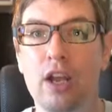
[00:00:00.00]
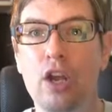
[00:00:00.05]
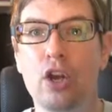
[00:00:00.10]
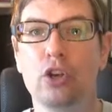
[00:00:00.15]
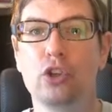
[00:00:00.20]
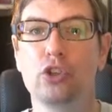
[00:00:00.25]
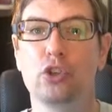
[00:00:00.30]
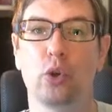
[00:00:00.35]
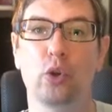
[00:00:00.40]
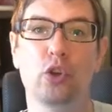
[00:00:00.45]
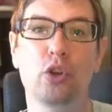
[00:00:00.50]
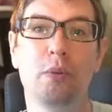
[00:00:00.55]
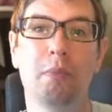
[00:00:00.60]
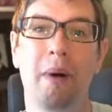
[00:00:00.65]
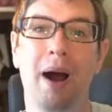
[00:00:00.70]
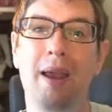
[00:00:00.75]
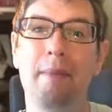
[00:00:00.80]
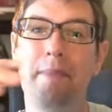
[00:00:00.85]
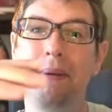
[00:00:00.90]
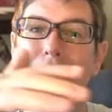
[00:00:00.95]
So you
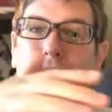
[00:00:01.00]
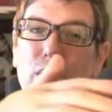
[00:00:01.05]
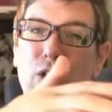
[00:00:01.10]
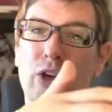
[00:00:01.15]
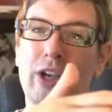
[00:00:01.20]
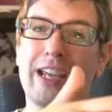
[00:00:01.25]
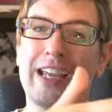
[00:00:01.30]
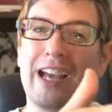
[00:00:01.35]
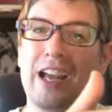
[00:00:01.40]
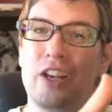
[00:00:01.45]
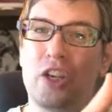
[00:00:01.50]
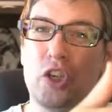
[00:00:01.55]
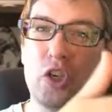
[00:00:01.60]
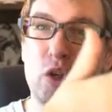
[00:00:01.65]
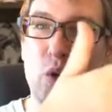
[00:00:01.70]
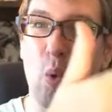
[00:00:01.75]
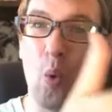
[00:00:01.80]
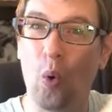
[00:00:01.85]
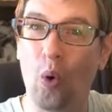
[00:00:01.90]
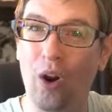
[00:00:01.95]
might be looking at
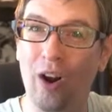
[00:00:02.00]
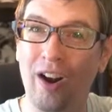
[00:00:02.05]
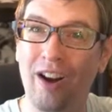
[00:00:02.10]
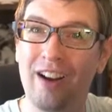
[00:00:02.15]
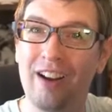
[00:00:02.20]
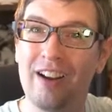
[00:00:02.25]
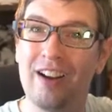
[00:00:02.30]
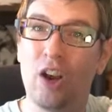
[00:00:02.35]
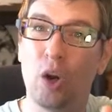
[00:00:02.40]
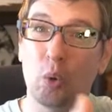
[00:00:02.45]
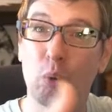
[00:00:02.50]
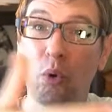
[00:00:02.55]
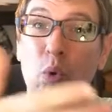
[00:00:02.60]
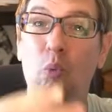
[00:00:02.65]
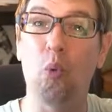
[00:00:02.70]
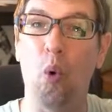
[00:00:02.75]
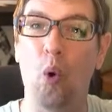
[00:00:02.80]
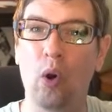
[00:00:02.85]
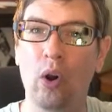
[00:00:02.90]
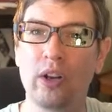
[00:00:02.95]
your
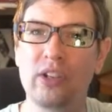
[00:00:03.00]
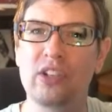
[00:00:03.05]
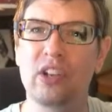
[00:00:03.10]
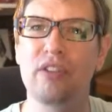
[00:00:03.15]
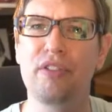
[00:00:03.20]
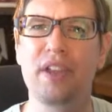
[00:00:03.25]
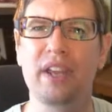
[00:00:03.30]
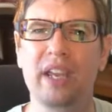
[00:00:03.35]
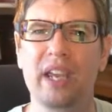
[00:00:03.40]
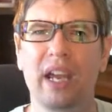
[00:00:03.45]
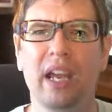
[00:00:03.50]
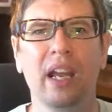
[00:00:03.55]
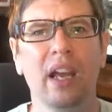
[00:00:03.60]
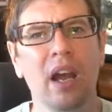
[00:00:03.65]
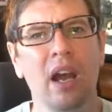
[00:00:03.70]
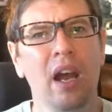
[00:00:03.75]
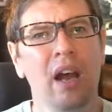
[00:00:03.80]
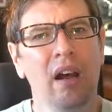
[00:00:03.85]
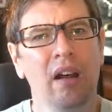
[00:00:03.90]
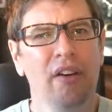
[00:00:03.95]
rewards and thinking,
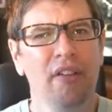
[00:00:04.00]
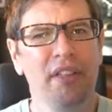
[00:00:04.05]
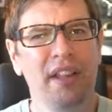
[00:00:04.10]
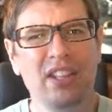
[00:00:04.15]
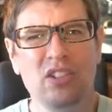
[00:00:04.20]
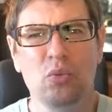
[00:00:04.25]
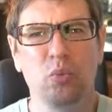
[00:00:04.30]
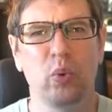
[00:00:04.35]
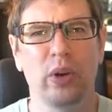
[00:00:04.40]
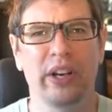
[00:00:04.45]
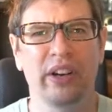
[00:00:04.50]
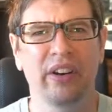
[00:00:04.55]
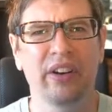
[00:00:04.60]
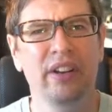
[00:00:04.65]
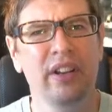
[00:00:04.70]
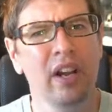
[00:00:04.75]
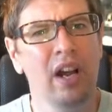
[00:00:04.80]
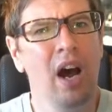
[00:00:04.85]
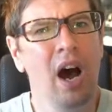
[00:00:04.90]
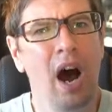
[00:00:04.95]
that's weird,
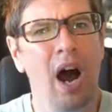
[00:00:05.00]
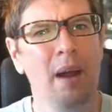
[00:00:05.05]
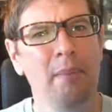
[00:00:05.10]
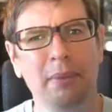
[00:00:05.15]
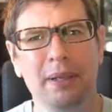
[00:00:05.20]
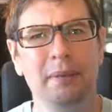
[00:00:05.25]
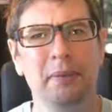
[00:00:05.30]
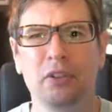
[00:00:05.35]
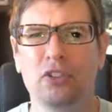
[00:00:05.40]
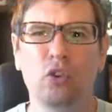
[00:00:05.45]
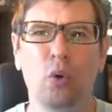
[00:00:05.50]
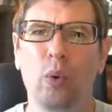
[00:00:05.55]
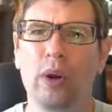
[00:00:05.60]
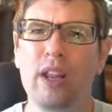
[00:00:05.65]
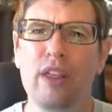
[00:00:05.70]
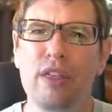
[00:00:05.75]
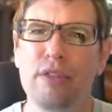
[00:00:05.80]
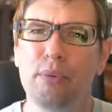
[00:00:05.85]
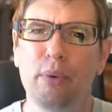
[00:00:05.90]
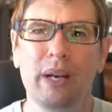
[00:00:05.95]
I'm level
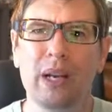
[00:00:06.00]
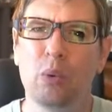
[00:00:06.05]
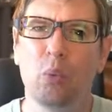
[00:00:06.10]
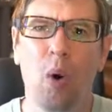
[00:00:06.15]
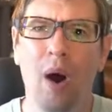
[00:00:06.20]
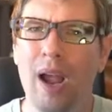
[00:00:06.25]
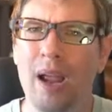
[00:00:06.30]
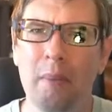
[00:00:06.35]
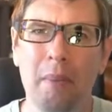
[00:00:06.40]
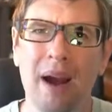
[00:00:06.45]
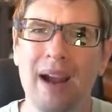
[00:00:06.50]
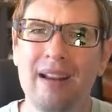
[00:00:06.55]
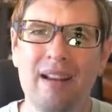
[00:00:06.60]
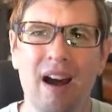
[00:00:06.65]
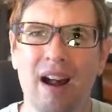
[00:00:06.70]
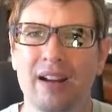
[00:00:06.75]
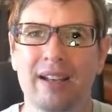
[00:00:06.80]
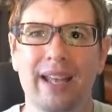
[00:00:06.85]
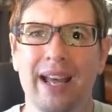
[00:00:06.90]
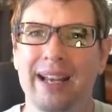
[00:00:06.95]
23, why am I
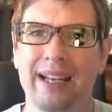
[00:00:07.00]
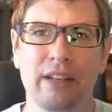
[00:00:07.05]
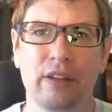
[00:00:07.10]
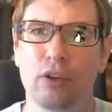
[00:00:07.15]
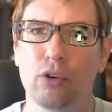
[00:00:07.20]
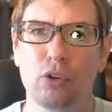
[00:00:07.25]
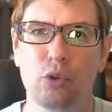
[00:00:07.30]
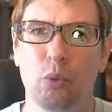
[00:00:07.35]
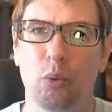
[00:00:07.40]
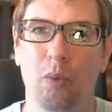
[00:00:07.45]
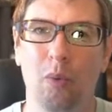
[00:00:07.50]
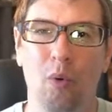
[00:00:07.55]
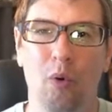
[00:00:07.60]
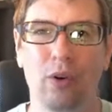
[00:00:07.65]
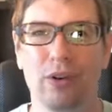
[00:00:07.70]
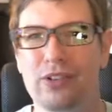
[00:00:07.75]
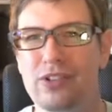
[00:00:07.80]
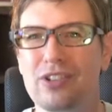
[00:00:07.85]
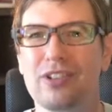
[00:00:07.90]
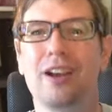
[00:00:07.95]
not getting those
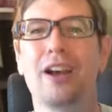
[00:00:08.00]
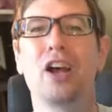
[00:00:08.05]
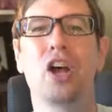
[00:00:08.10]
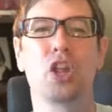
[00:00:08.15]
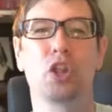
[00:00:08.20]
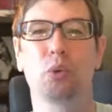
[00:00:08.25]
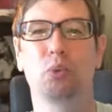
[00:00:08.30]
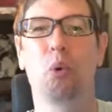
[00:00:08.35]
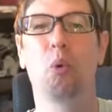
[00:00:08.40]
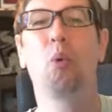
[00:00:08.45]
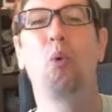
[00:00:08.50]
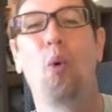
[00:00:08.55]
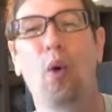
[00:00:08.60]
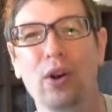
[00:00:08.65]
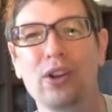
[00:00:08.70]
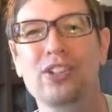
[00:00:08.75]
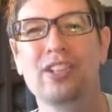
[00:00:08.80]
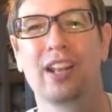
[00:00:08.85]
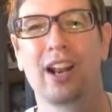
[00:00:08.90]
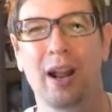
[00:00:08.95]
rewards? The
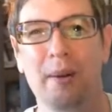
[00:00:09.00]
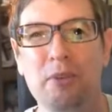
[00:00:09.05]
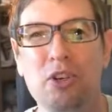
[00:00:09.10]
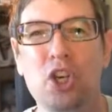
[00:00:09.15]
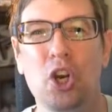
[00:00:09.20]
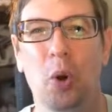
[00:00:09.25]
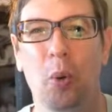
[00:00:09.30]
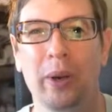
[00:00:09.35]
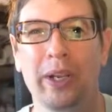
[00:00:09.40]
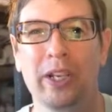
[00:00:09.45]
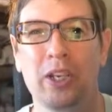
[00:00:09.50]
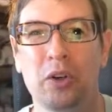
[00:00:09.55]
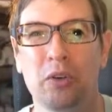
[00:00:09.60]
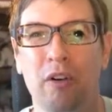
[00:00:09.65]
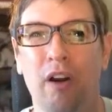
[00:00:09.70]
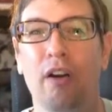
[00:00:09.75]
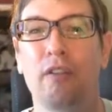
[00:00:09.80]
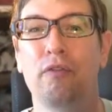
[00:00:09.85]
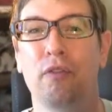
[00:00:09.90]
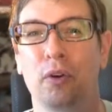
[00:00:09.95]
rewards that I'm showing you
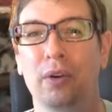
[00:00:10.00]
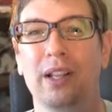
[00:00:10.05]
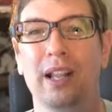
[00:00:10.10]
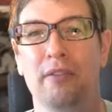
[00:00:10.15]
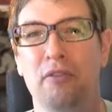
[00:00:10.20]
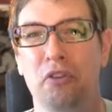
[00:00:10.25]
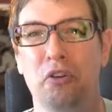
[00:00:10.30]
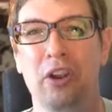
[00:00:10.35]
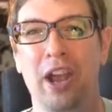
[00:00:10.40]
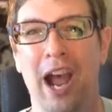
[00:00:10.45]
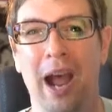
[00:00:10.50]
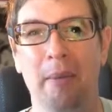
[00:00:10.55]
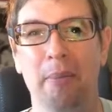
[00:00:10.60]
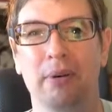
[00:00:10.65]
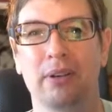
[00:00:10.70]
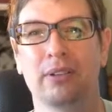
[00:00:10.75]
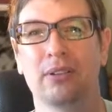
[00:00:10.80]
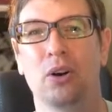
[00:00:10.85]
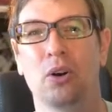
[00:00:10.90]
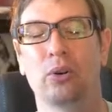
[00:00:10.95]
are for level cap.
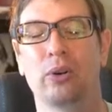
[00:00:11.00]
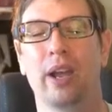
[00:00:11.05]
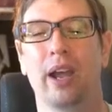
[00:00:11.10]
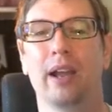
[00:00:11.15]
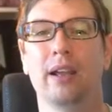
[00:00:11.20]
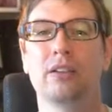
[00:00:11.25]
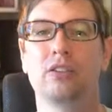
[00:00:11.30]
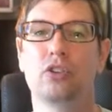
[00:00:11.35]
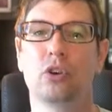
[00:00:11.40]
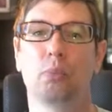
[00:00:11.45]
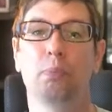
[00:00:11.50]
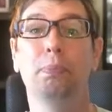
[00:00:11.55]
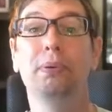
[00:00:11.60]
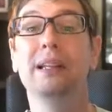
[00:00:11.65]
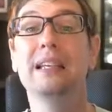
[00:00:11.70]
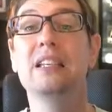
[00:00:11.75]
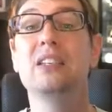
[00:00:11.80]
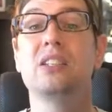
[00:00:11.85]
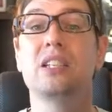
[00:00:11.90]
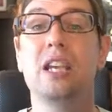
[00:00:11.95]
Okay, so
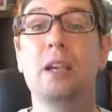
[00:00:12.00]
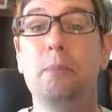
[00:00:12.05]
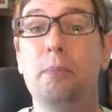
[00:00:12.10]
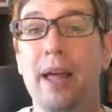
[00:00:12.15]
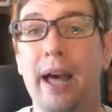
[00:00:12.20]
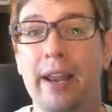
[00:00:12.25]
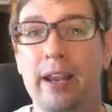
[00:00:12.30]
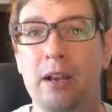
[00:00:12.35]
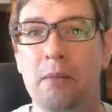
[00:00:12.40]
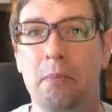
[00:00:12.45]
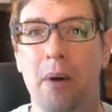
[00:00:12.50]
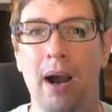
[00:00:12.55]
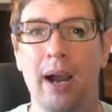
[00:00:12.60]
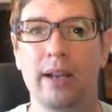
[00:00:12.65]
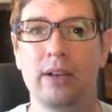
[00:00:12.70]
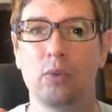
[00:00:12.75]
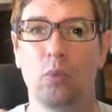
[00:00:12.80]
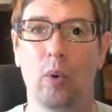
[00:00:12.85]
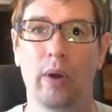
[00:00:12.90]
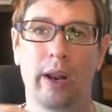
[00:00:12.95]
please keep that in
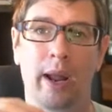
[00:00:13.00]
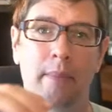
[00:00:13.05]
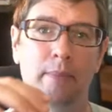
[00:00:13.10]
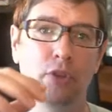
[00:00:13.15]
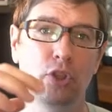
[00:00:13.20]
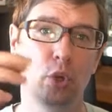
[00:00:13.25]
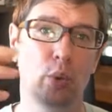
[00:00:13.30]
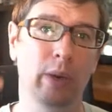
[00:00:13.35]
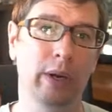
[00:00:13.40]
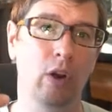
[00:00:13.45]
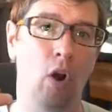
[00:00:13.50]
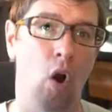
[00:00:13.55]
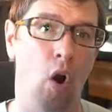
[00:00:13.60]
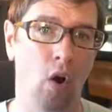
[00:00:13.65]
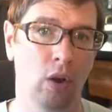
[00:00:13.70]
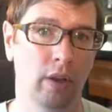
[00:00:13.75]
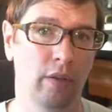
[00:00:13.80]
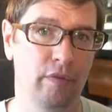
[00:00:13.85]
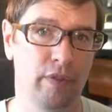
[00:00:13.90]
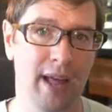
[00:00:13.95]
mind when I'm doing
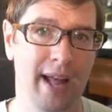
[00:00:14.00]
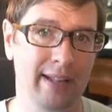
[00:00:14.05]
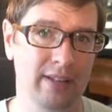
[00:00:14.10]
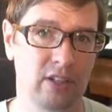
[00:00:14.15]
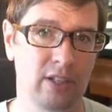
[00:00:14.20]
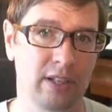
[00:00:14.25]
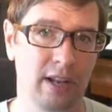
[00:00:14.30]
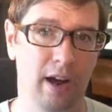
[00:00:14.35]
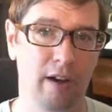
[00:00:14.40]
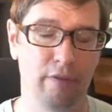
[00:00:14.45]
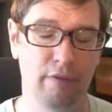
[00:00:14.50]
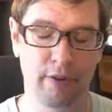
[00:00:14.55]
all of that stuff.